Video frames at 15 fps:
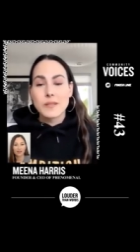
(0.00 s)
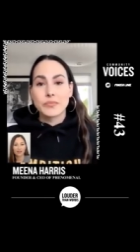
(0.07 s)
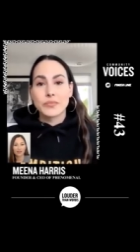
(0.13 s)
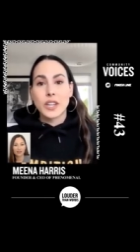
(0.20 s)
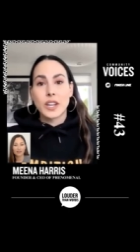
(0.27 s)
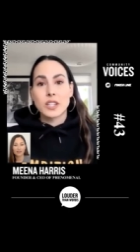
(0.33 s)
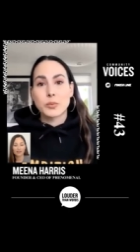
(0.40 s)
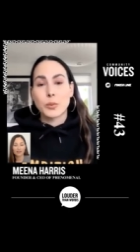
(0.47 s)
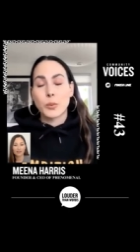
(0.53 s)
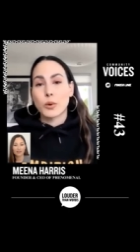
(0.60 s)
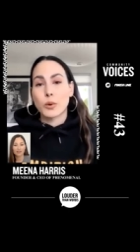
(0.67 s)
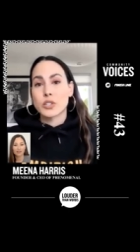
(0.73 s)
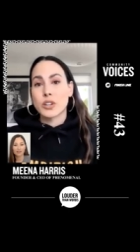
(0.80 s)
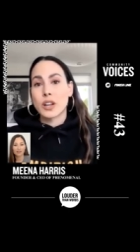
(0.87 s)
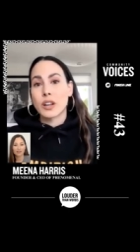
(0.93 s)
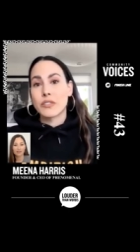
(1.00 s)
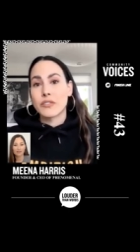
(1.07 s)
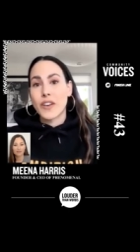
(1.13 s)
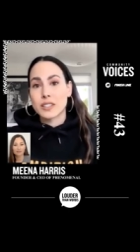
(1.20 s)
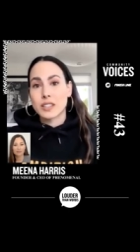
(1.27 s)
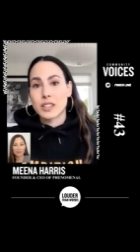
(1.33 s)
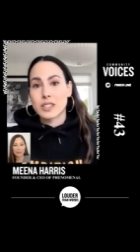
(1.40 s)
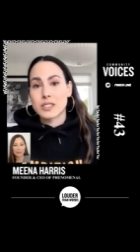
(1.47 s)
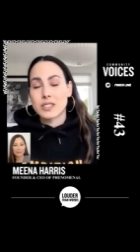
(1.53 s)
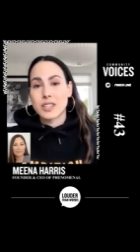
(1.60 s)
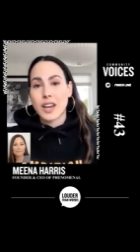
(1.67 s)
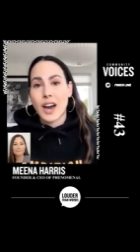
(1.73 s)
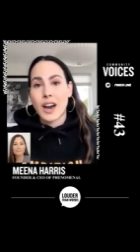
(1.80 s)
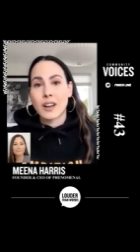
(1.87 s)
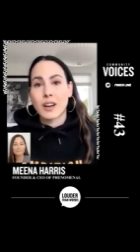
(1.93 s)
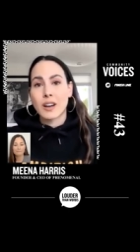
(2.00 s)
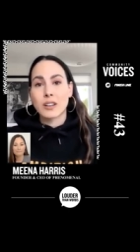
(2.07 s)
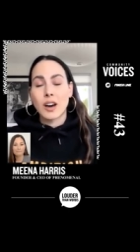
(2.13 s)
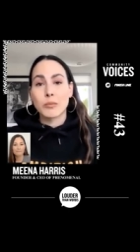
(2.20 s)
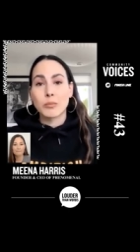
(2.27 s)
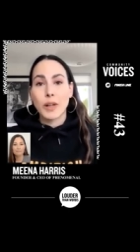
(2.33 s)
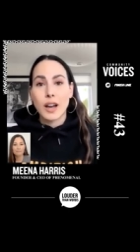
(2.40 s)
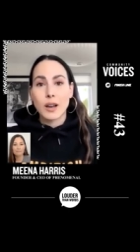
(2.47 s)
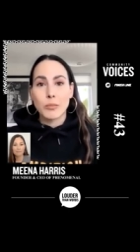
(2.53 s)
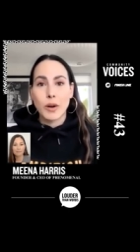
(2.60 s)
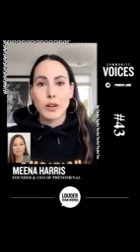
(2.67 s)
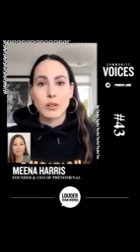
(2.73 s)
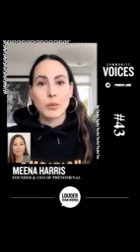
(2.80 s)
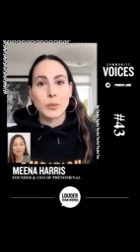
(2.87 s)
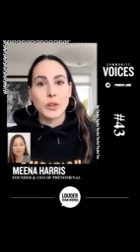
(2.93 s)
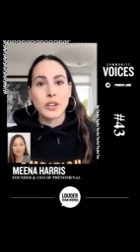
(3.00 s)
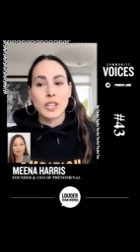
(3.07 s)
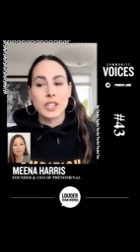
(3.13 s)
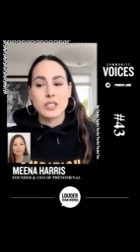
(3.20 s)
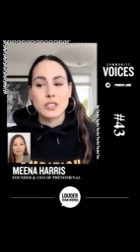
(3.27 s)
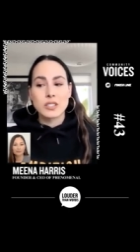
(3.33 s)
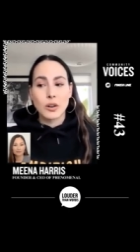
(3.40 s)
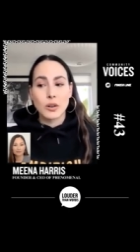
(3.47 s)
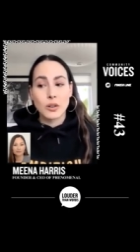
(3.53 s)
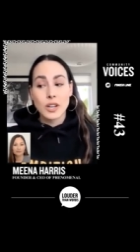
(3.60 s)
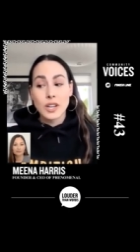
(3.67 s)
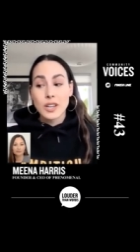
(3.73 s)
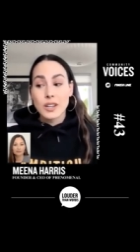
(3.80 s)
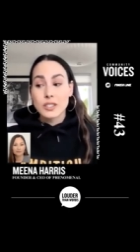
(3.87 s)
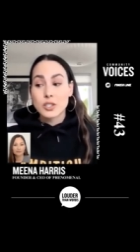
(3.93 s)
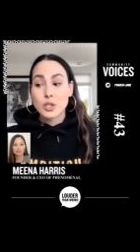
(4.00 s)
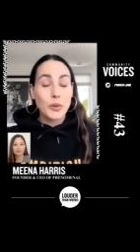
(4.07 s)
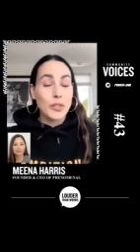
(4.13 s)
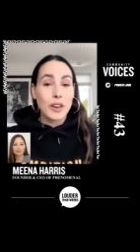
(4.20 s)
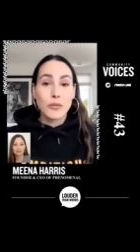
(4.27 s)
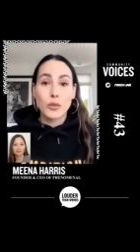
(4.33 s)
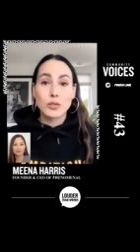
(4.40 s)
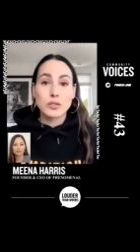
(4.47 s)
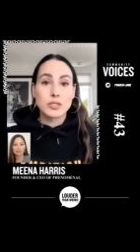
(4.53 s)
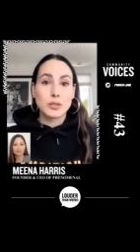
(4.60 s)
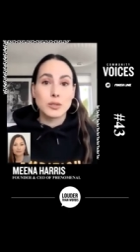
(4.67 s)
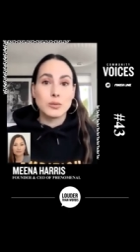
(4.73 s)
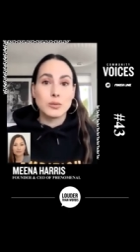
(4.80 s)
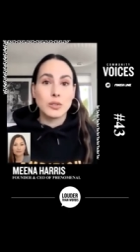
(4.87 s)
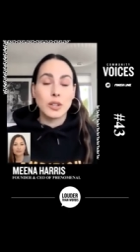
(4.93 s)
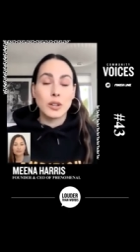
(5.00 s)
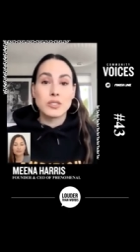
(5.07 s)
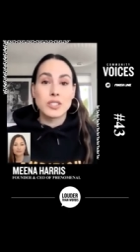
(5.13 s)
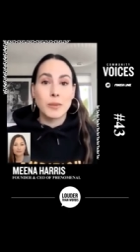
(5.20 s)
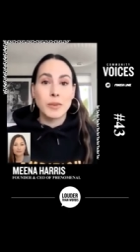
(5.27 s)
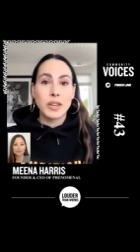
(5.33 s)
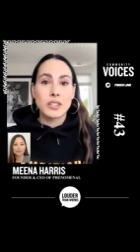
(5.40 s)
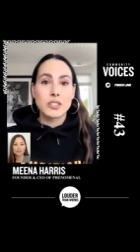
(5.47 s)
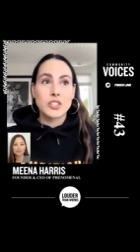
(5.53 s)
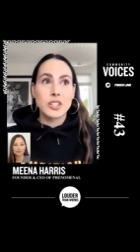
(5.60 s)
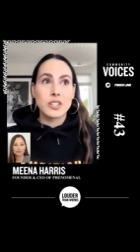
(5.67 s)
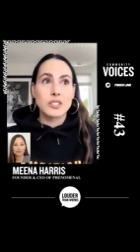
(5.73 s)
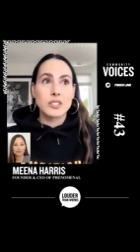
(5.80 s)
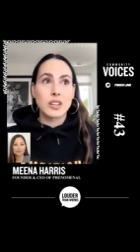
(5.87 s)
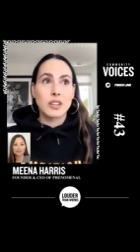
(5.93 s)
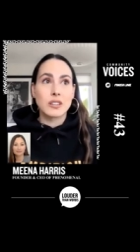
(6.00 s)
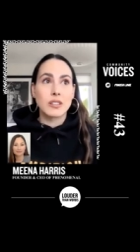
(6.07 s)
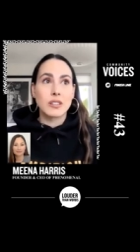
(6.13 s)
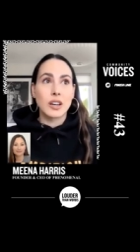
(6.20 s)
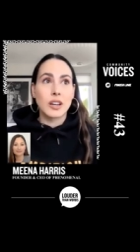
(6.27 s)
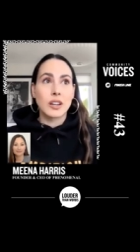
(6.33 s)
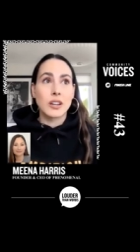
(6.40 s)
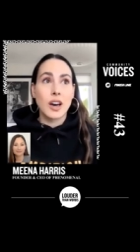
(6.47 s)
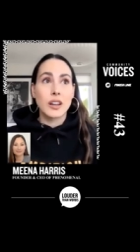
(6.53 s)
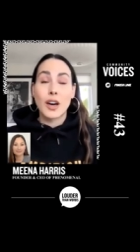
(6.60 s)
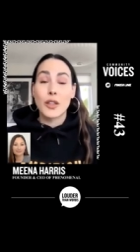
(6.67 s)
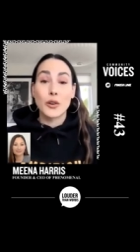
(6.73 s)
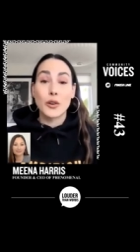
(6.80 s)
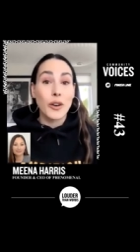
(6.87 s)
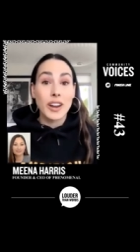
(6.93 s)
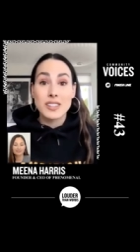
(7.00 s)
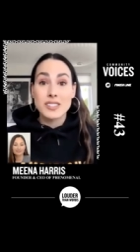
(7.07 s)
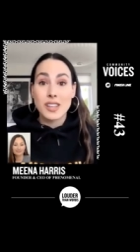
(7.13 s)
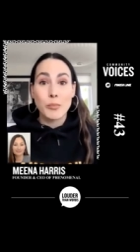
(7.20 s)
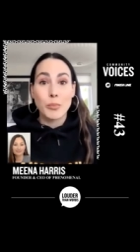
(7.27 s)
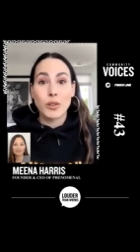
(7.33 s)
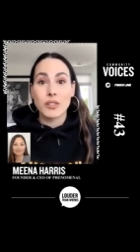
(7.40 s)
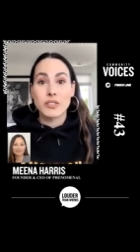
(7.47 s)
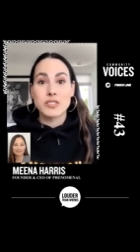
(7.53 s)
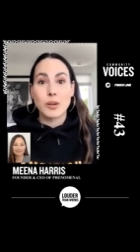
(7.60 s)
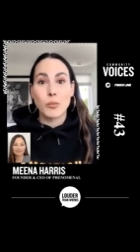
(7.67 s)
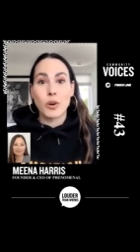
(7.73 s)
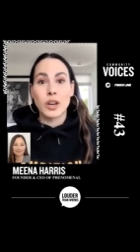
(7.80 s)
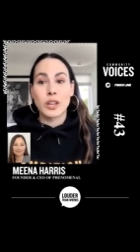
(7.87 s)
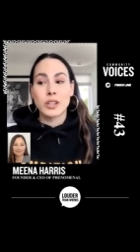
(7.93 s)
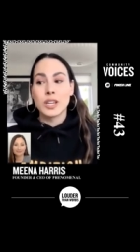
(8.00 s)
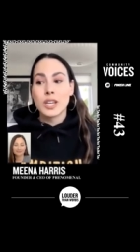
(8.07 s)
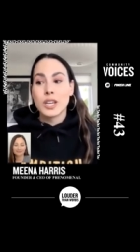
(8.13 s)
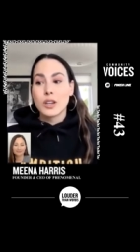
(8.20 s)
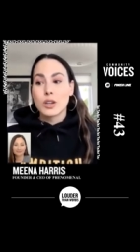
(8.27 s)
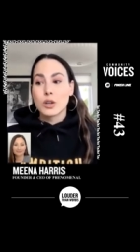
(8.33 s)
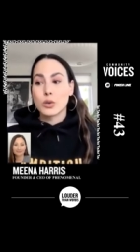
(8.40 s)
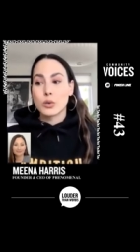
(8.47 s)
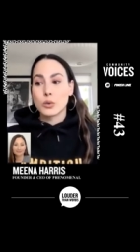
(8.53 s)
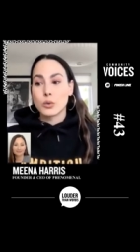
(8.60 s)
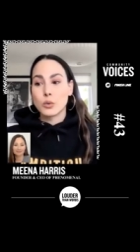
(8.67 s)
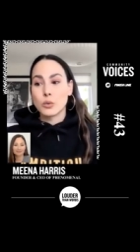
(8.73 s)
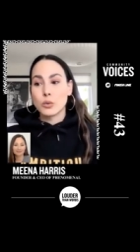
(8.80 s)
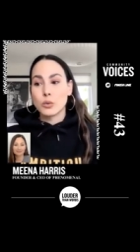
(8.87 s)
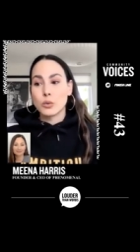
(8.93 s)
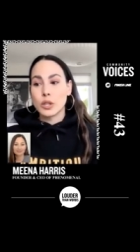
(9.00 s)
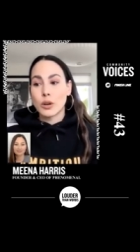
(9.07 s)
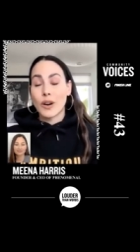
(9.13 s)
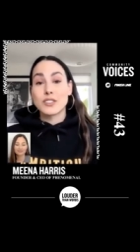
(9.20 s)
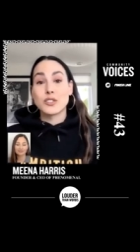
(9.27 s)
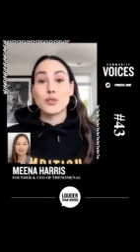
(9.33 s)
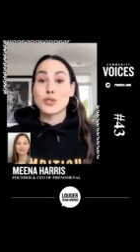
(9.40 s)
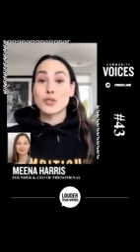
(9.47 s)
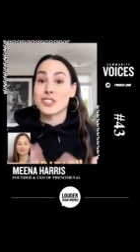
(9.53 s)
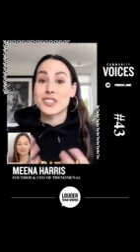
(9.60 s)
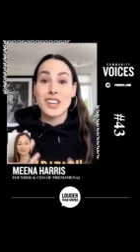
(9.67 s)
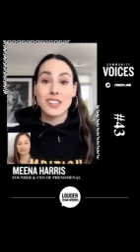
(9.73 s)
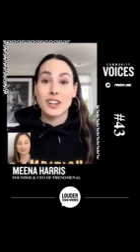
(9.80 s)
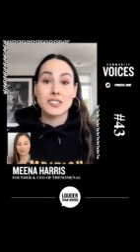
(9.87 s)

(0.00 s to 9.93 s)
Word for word: the disproportionate effect this has had on, on Black and Brown communities. So super thankful to, you know, Demi. She's a, an, another great example of someone who, you know, has used her, t her